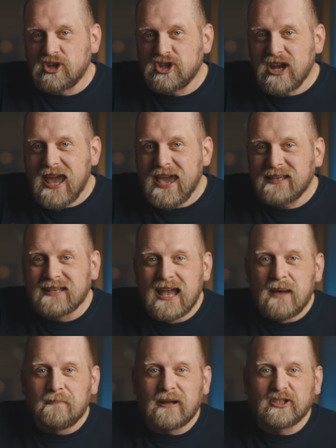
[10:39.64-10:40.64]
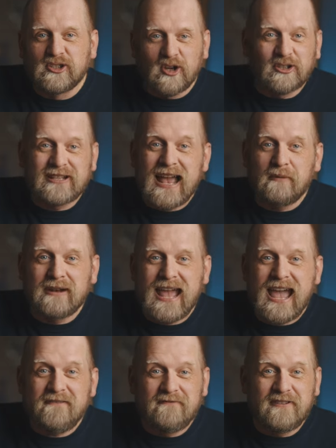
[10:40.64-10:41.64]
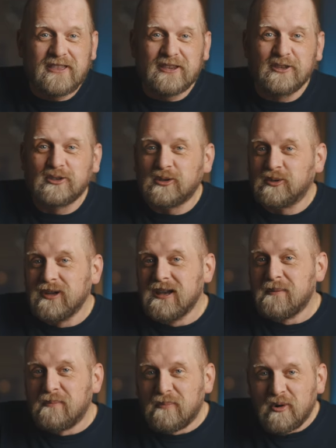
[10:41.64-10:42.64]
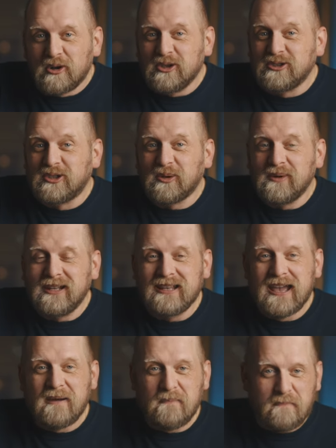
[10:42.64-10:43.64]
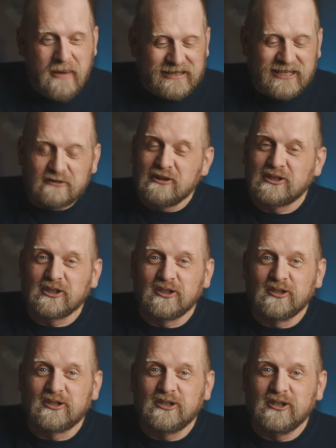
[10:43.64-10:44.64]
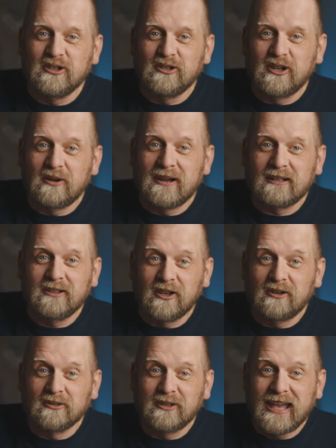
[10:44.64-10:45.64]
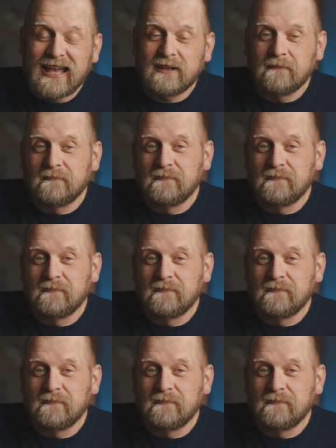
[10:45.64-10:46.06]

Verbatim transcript: shakes, but just like with everything you do, more you do it, better results you're going to get.